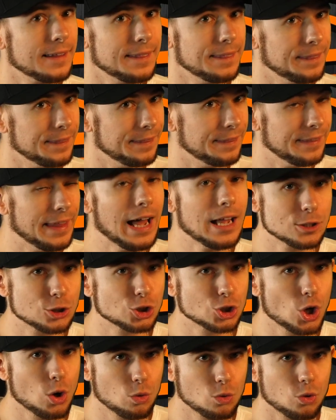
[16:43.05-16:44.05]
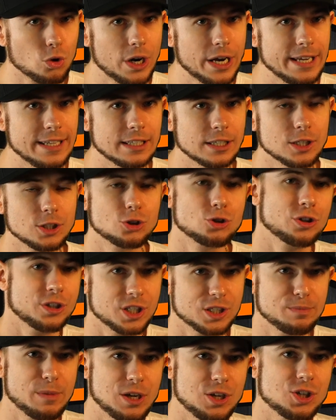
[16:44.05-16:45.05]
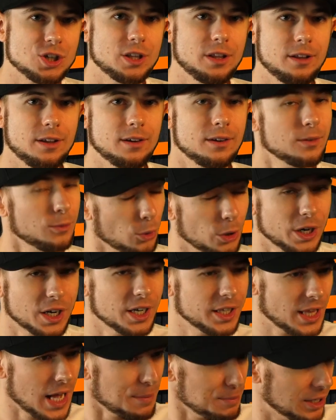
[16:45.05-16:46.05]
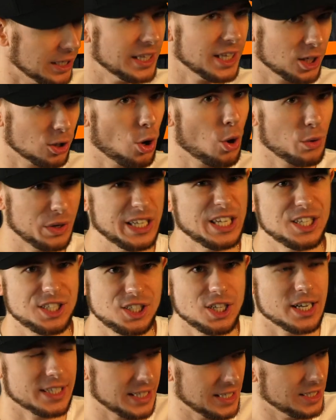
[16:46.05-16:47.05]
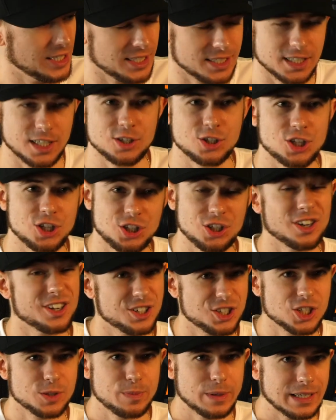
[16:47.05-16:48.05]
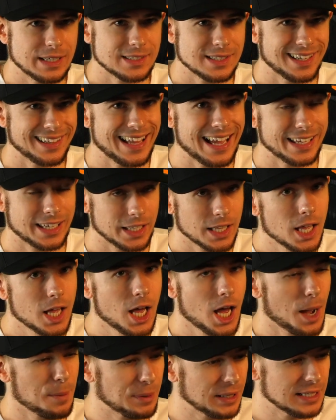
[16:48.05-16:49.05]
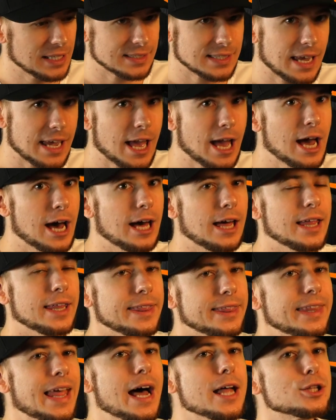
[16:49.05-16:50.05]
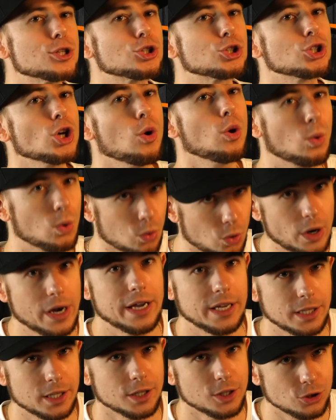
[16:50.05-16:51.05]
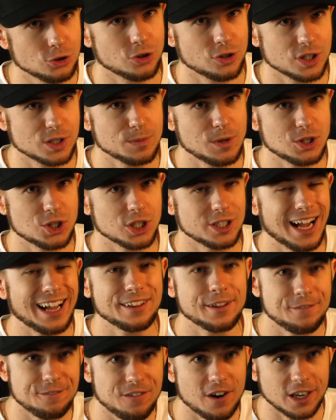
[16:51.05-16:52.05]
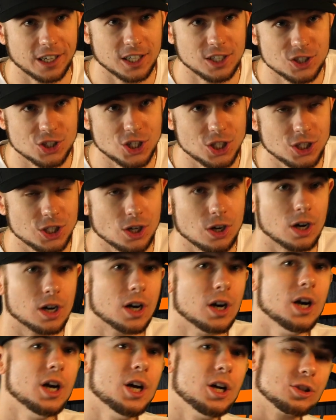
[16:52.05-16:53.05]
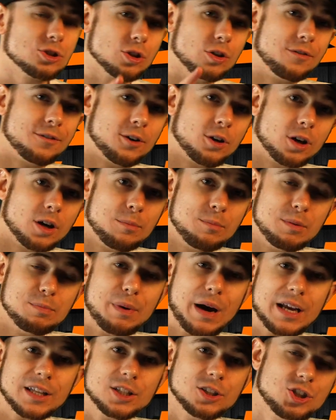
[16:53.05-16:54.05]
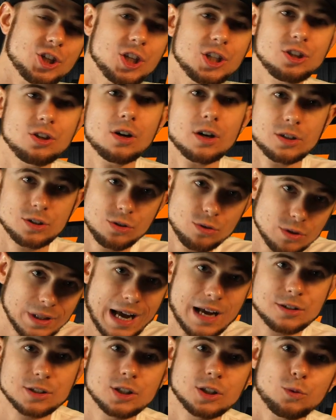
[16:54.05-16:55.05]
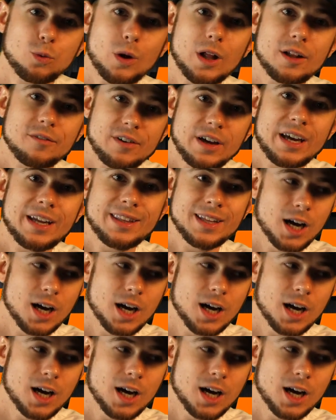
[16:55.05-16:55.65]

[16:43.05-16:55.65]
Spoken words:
not so great transmission. I'm gonna go easy on a Nissan GTR just because I like it. I'm gonna say not so great transmission on a fucking GTR. So if you're gonna be buying GTR 2012 and